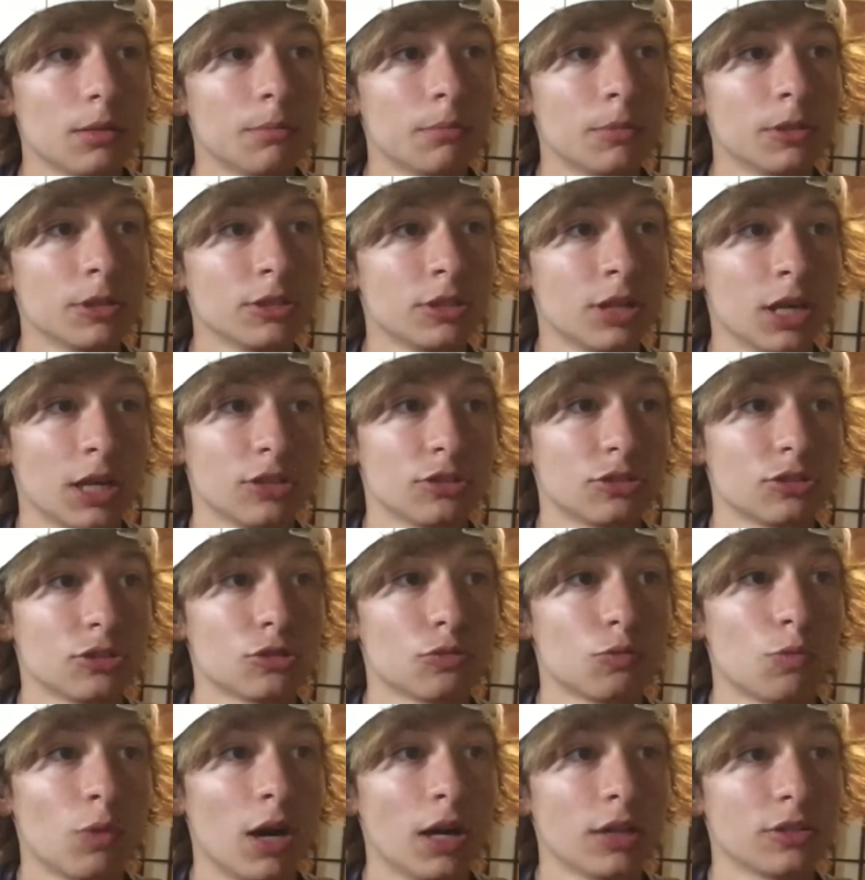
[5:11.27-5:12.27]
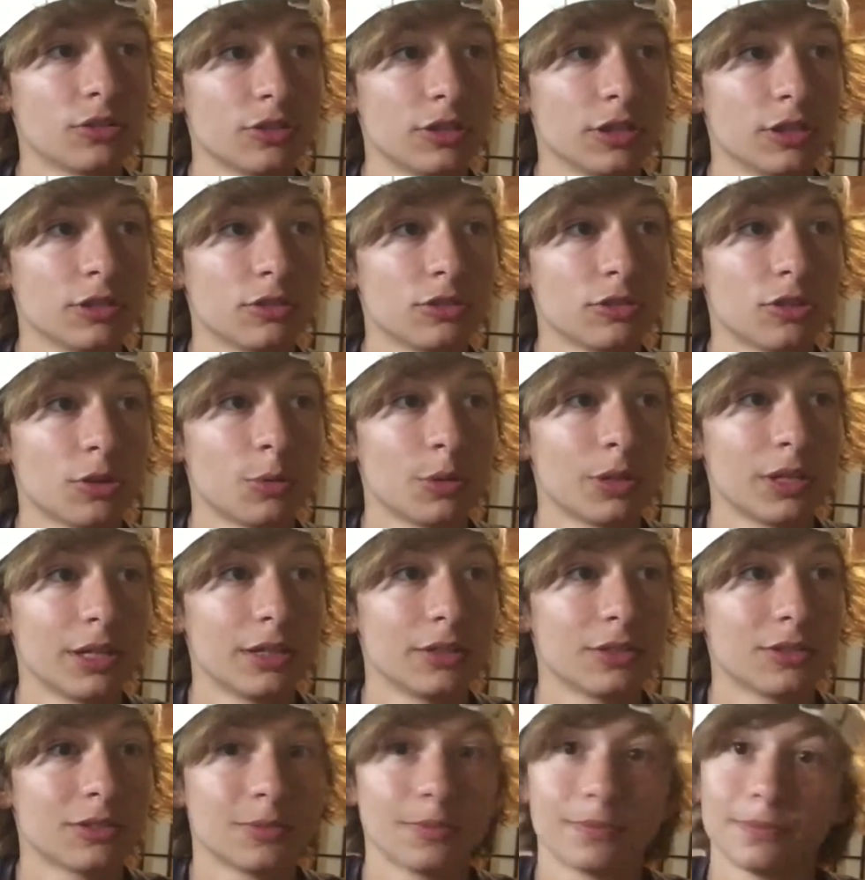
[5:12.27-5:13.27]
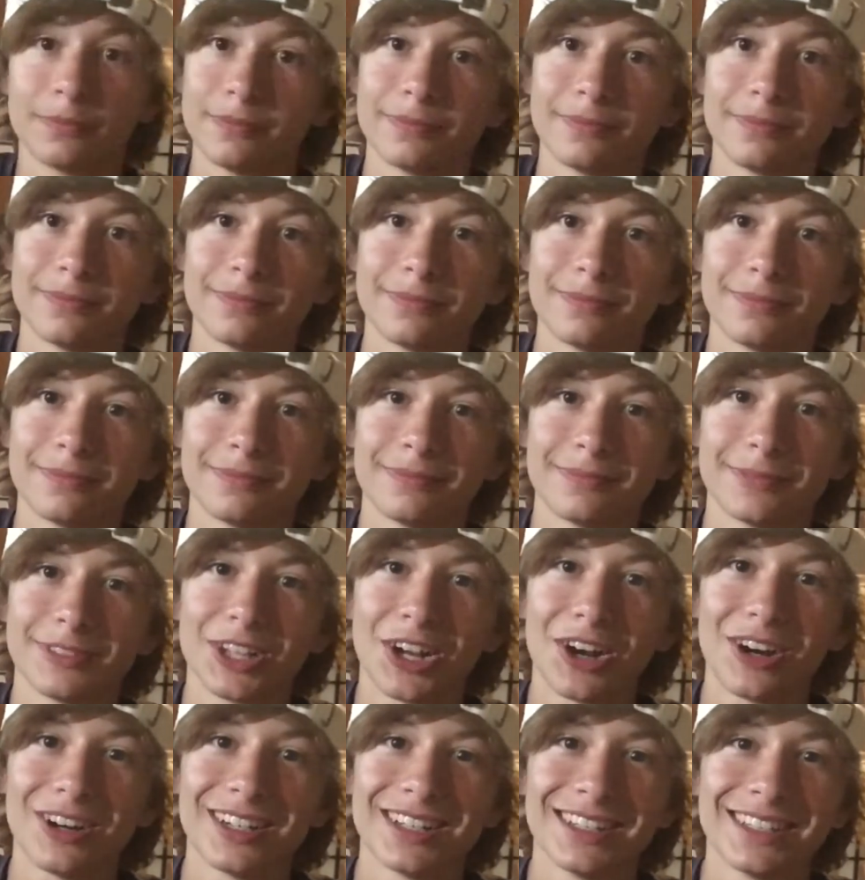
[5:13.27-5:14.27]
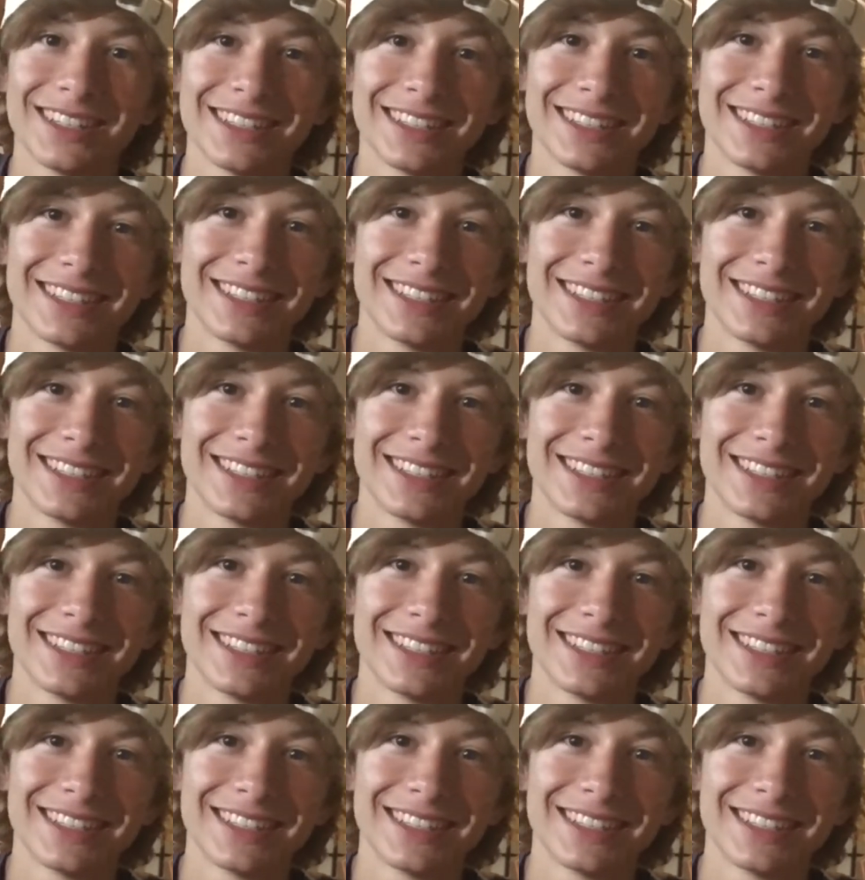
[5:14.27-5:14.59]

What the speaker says: But you guys just watched it, so it is. Sorry.